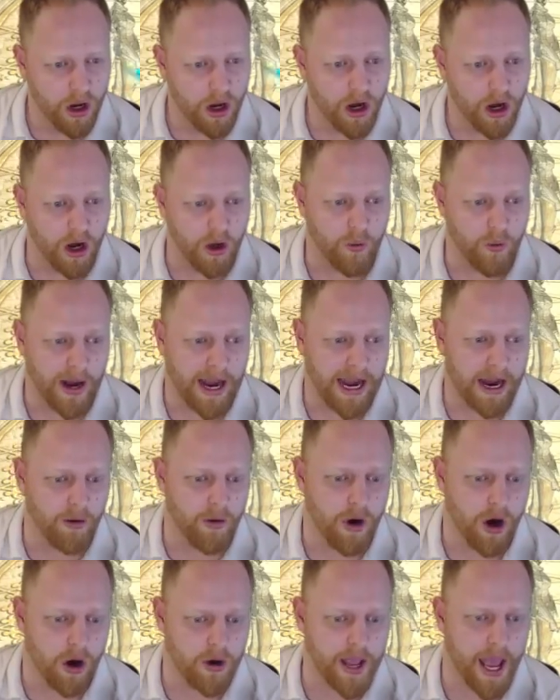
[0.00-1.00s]
Oh,
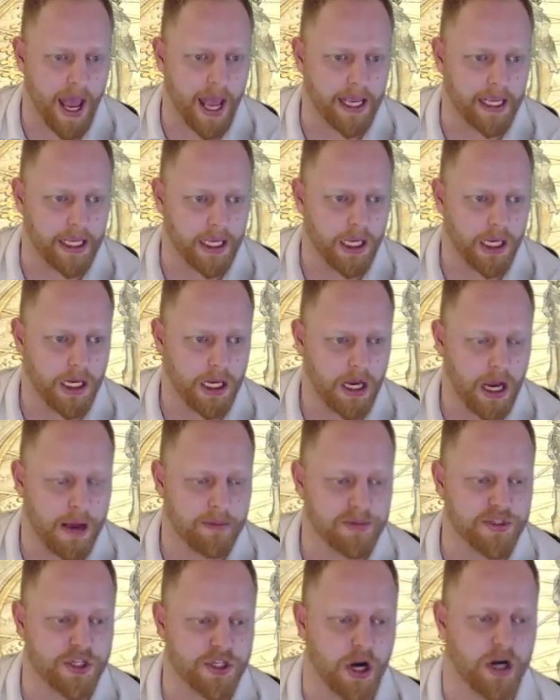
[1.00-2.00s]
wow. Okay.
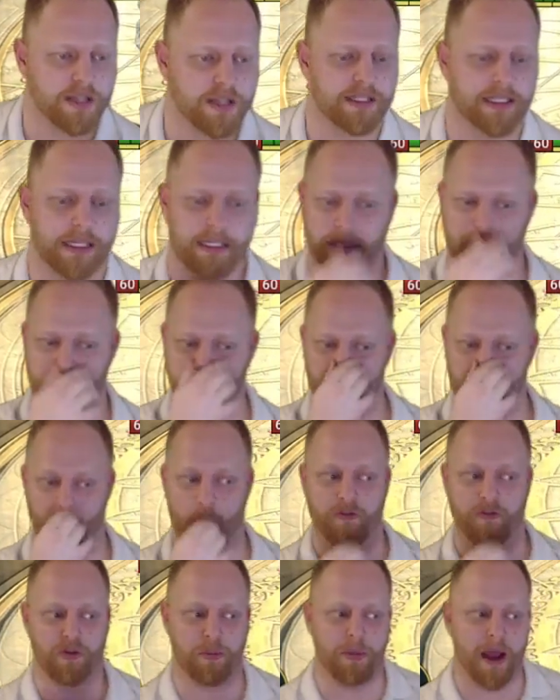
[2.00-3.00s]
I'm starting to see a little bit
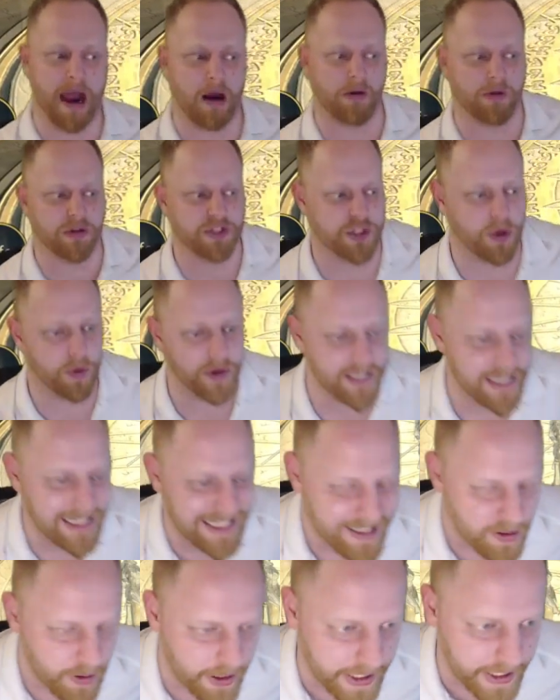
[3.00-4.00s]
more of her power. So
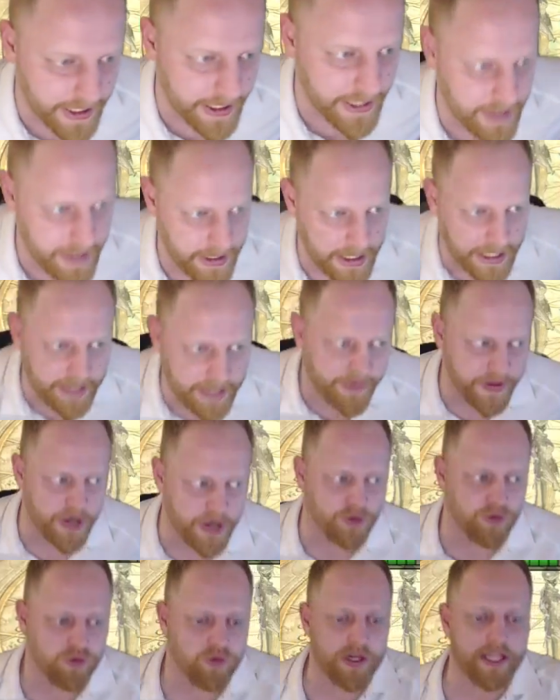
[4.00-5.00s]
in
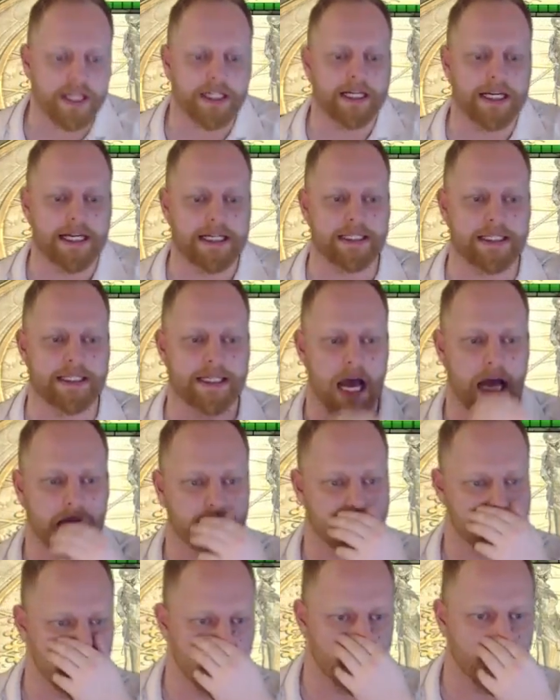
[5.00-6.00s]
the arena, it's
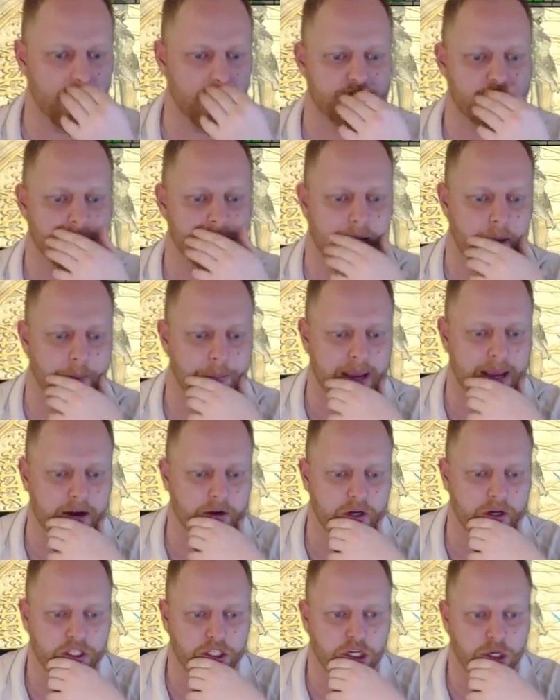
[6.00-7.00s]
not so much about
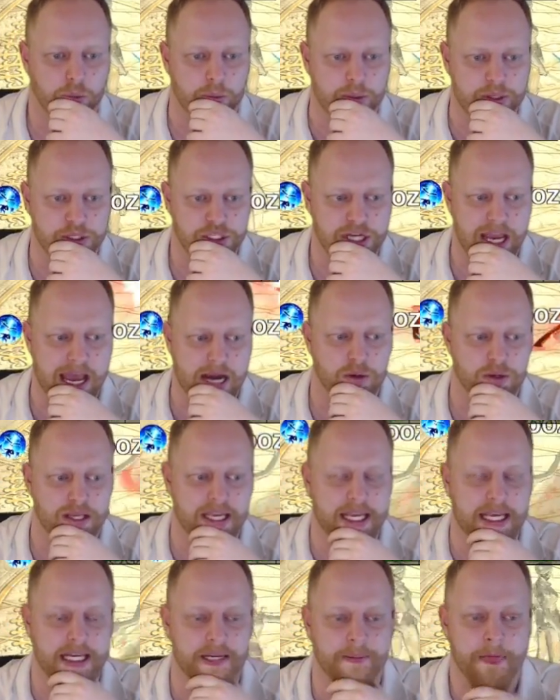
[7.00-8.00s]
pairing her with
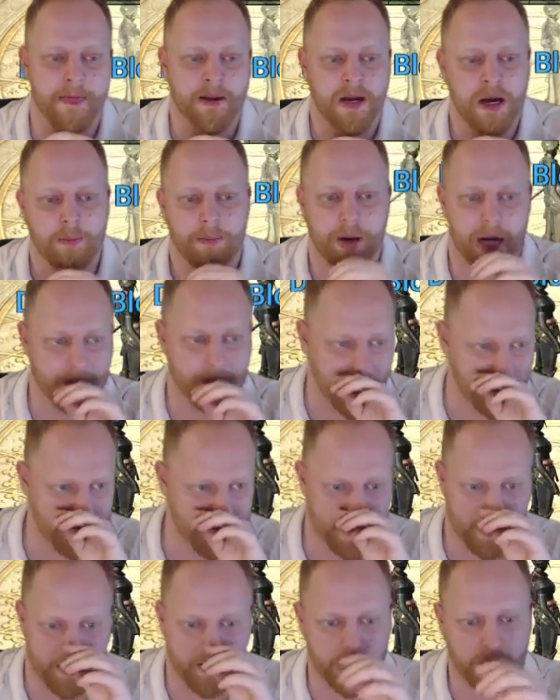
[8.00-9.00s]
Shadowkin, but
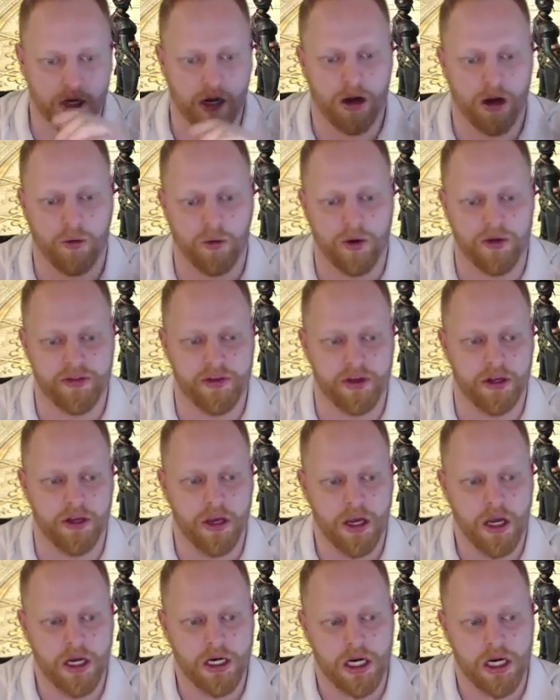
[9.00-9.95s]
about pairing her with a